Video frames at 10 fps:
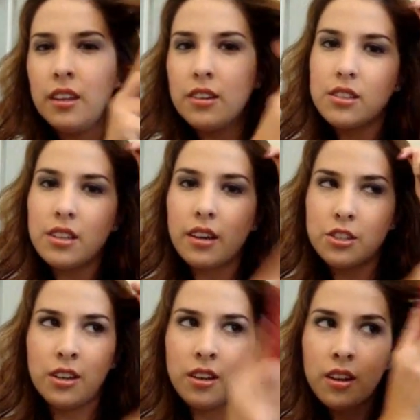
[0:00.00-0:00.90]
in each
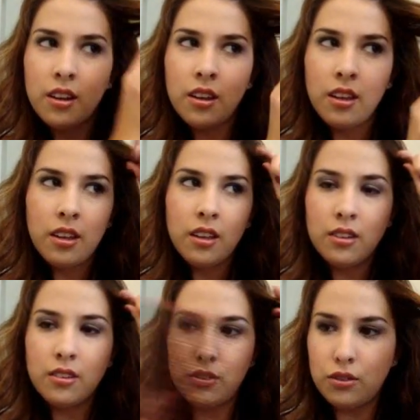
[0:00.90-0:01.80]
section
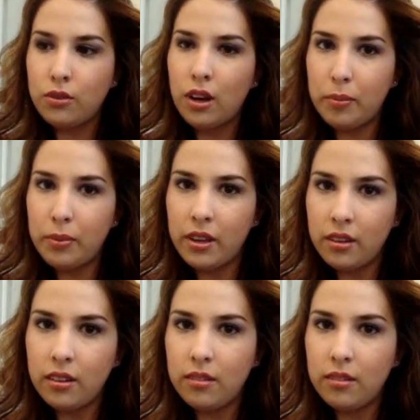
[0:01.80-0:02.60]
to help it